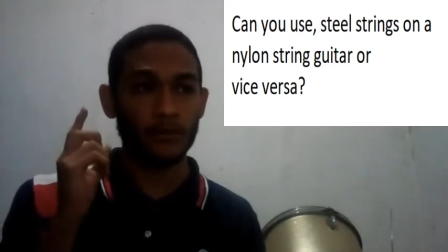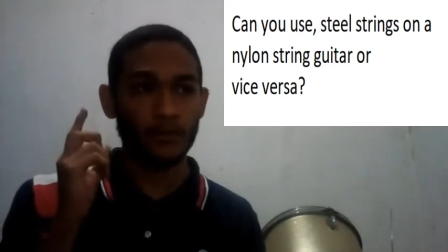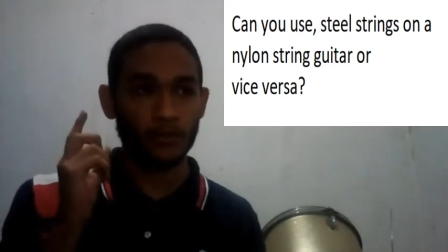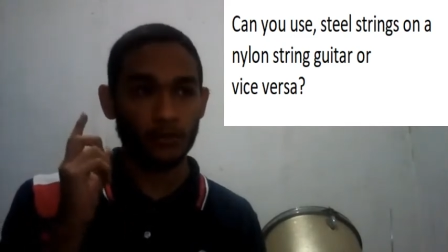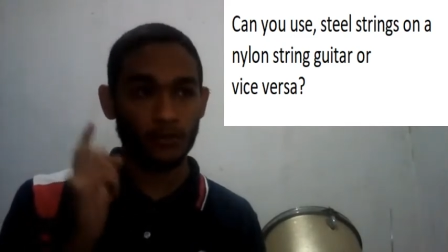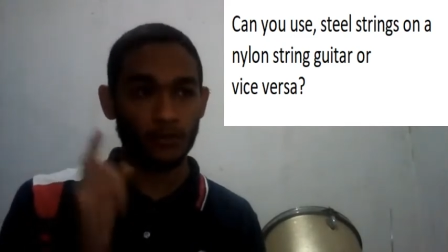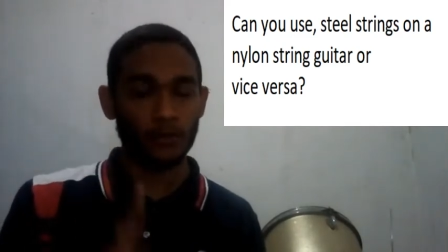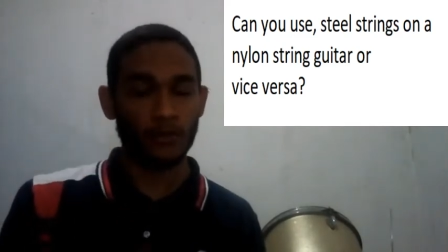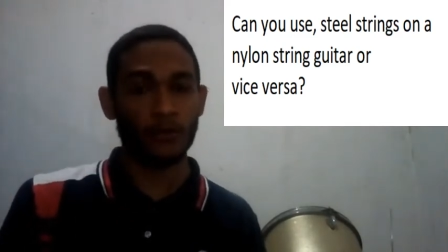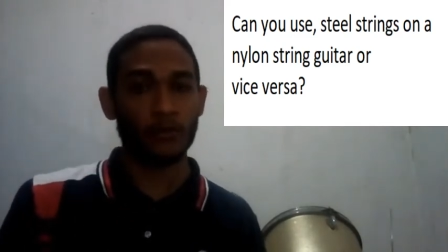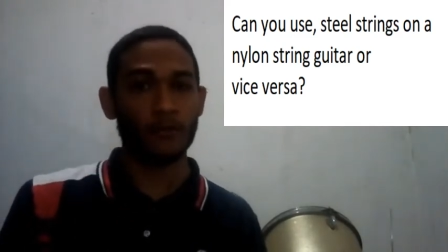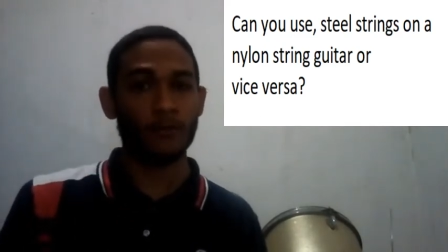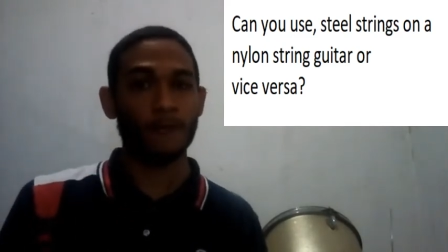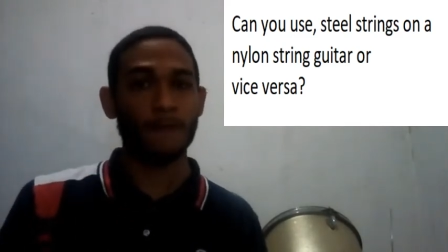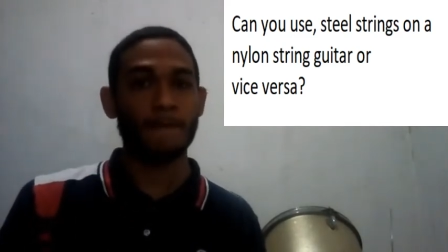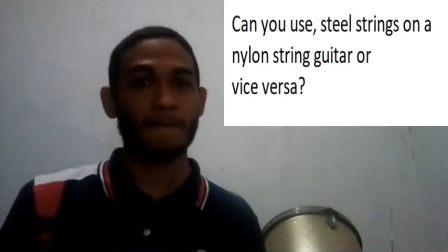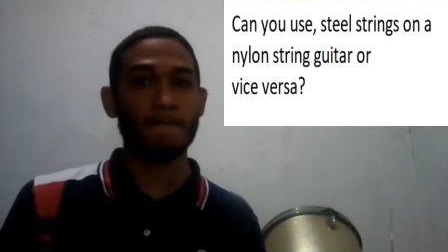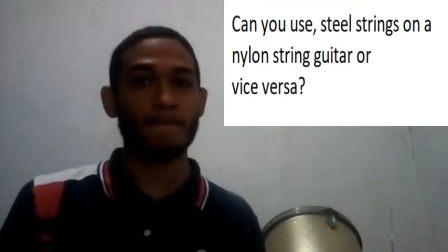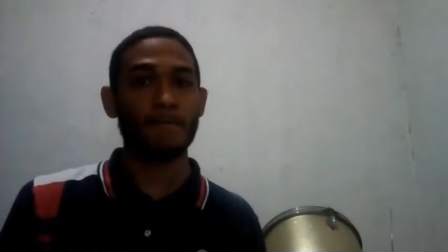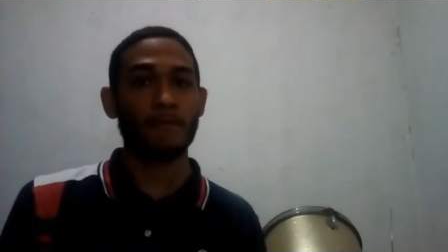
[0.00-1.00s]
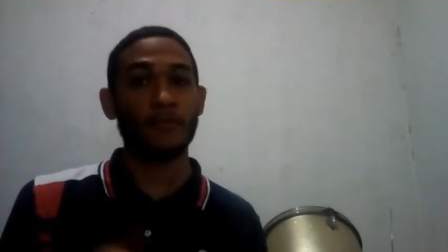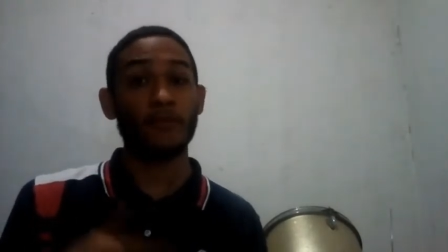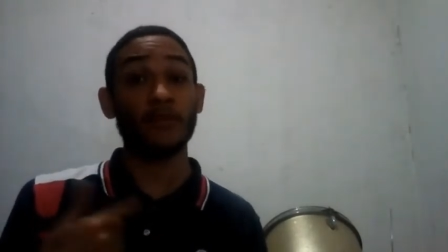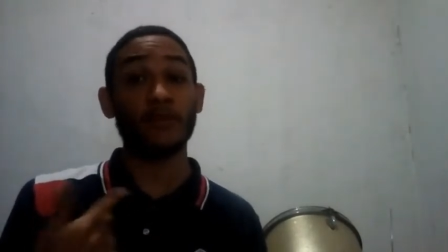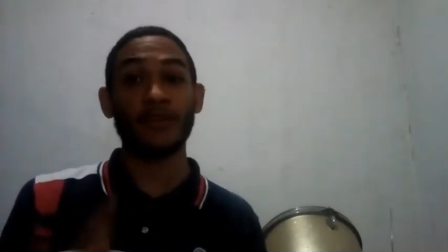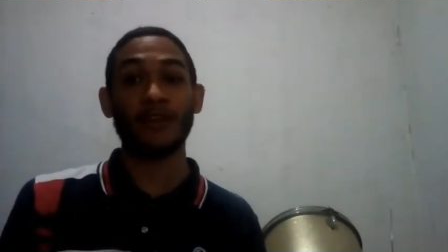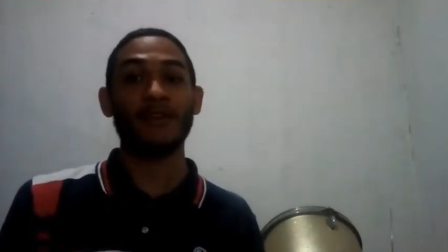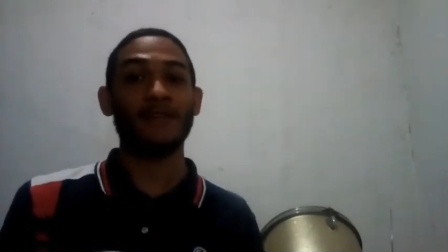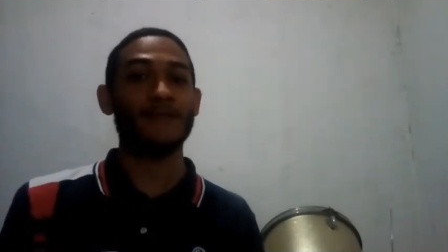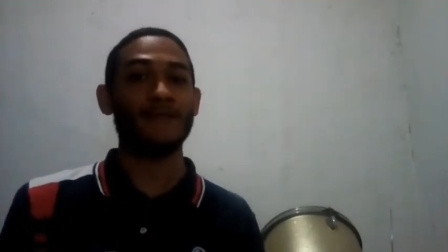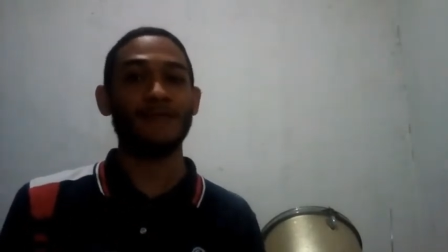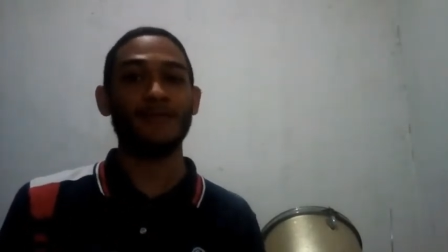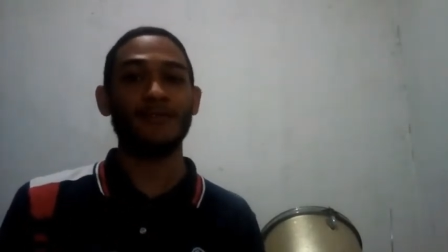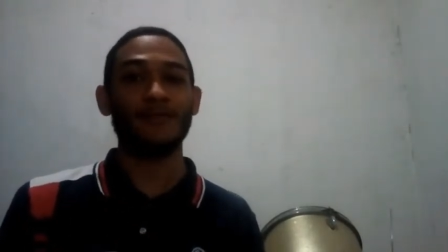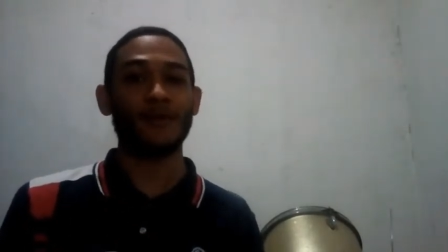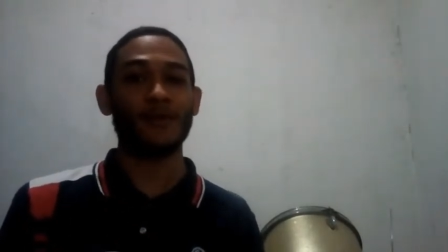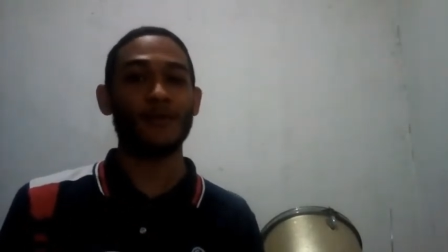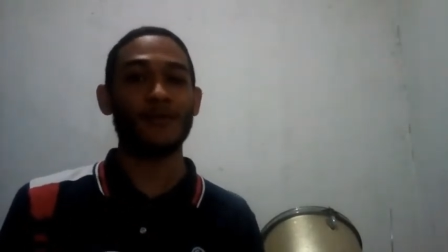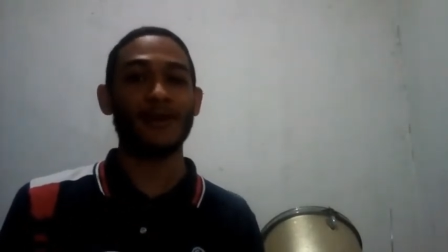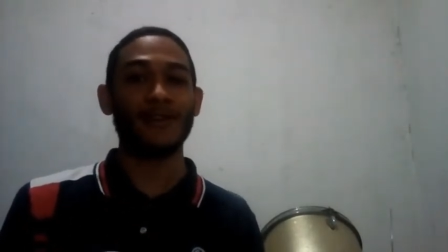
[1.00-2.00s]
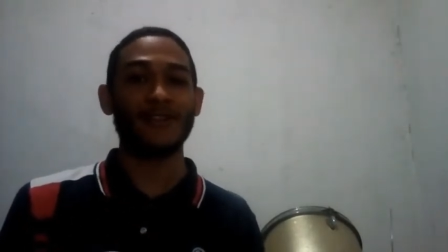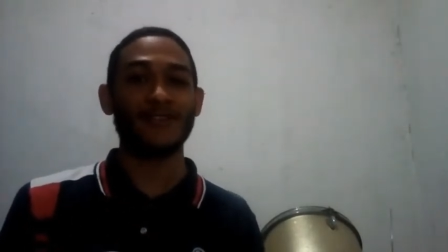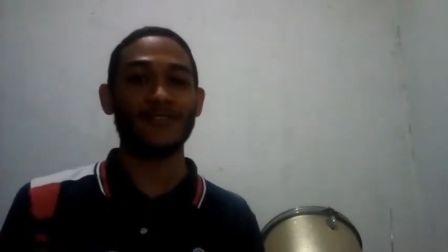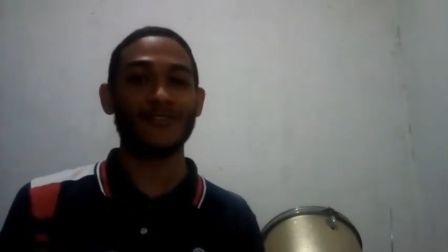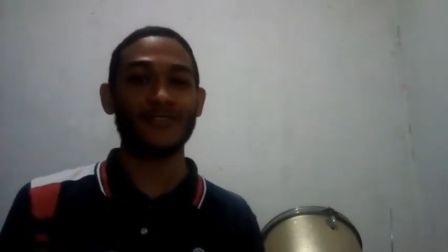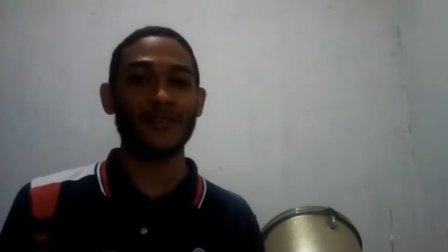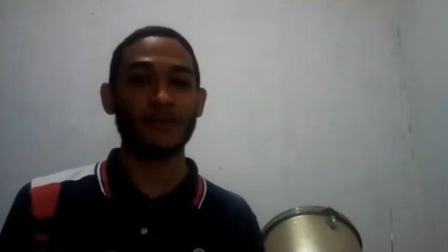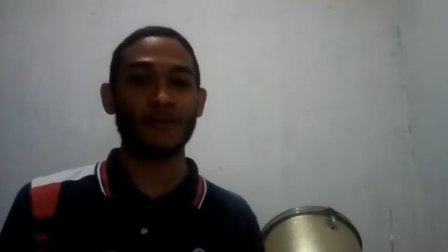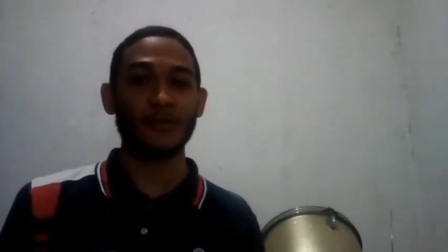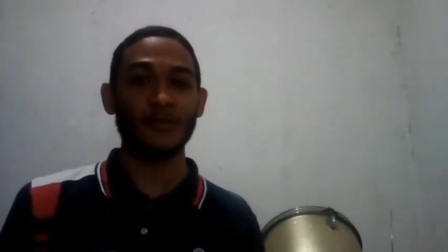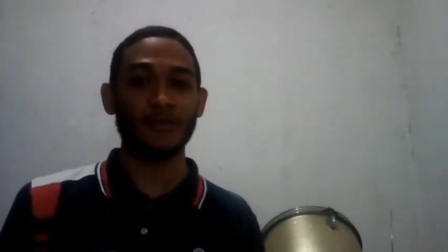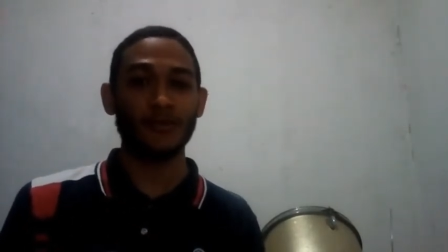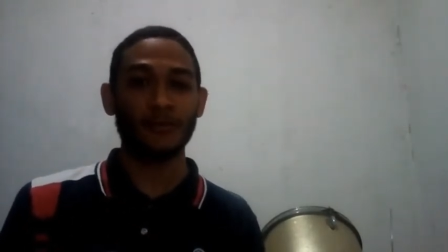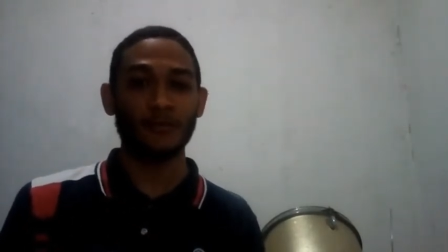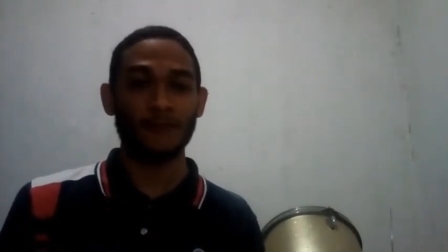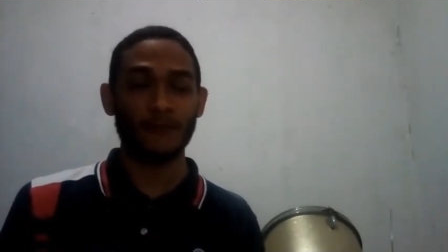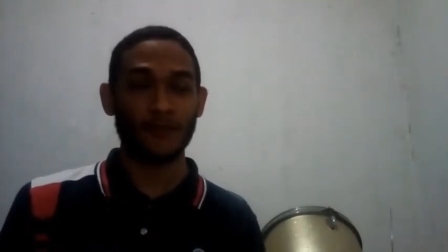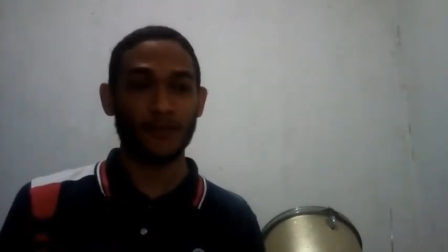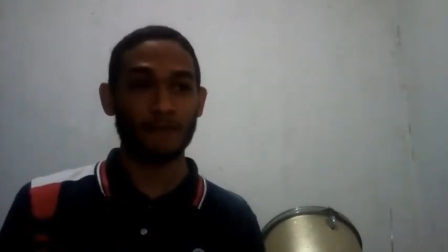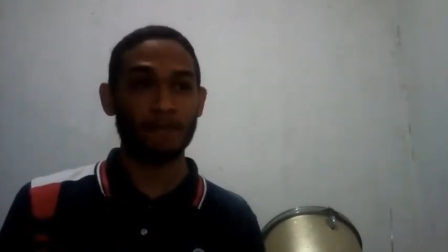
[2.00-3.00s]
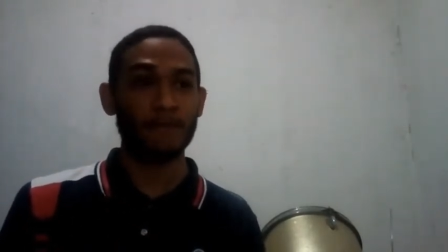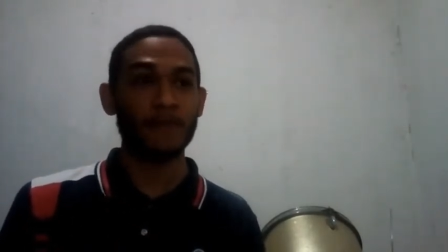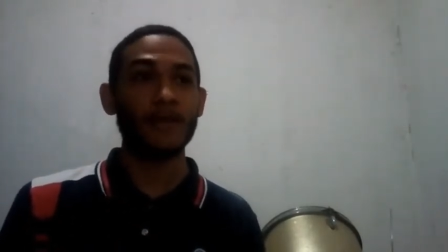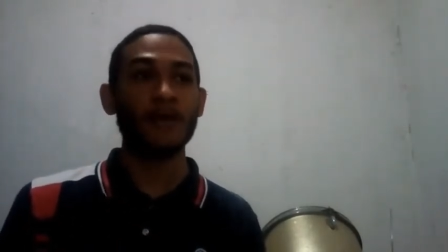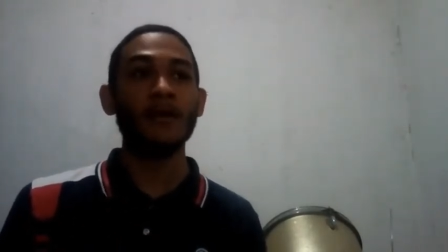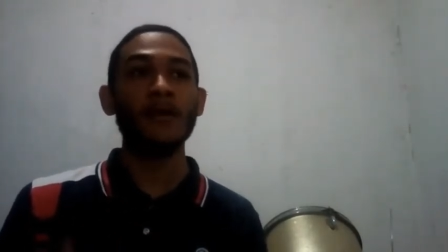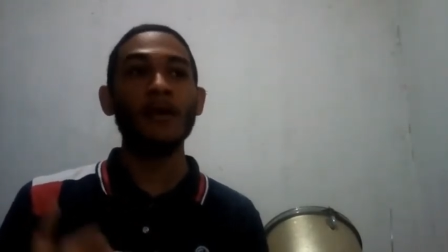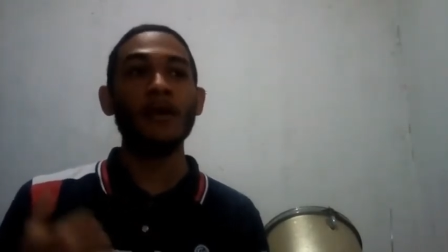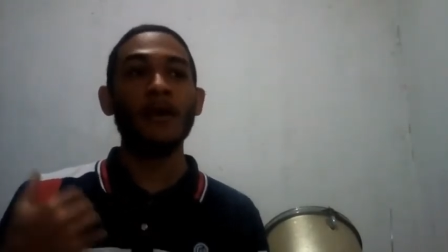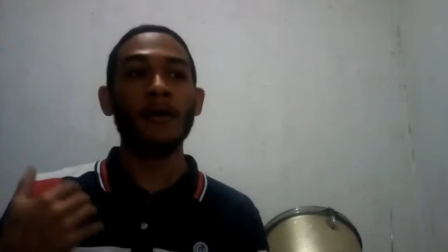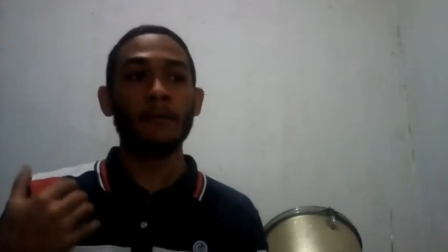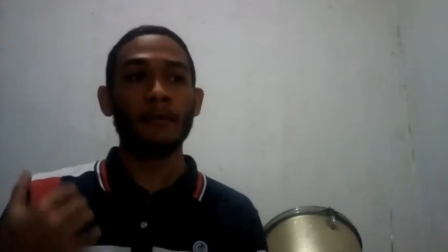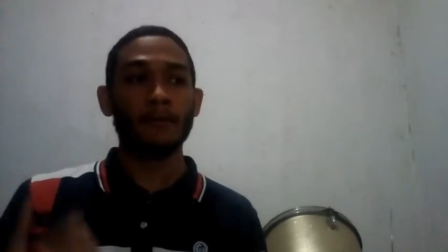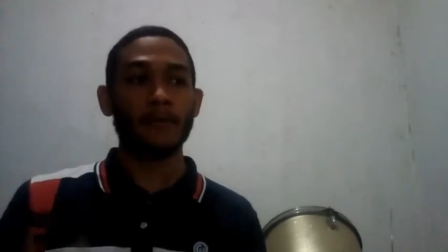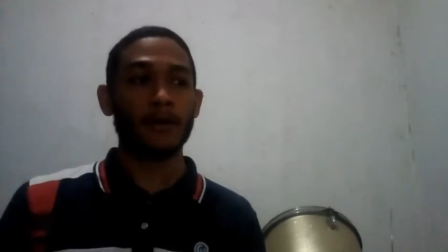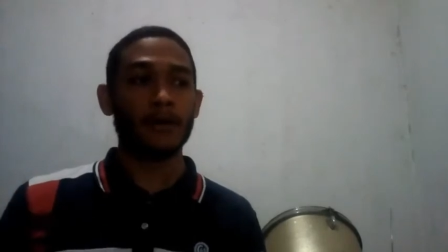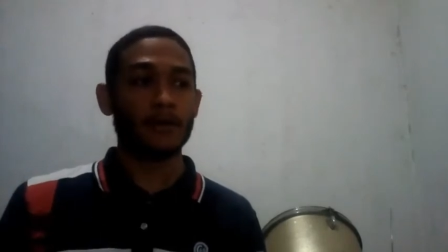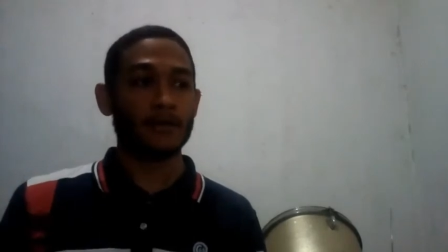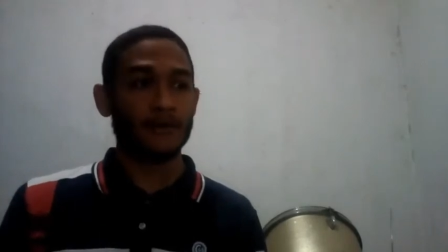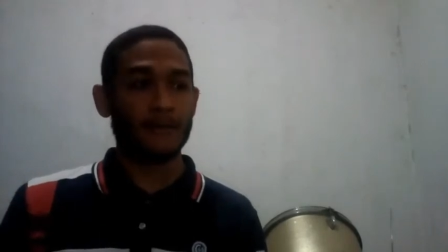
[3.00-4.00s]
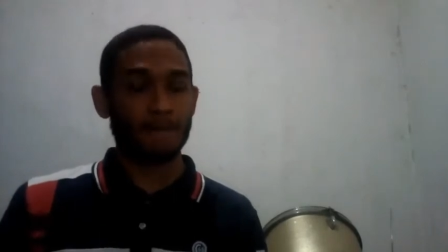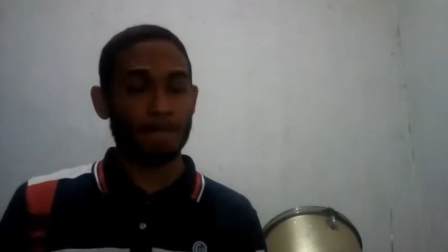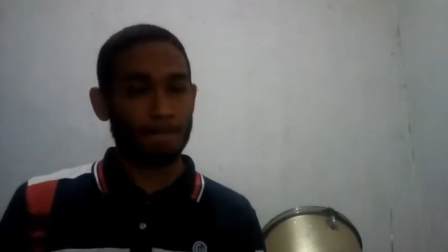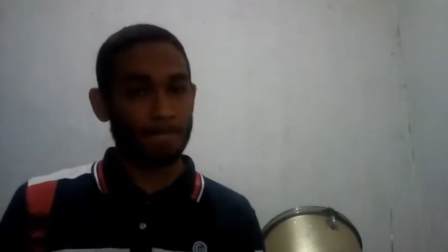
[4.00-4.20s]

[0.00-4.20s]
No, you can. Nobody's stopping you from. But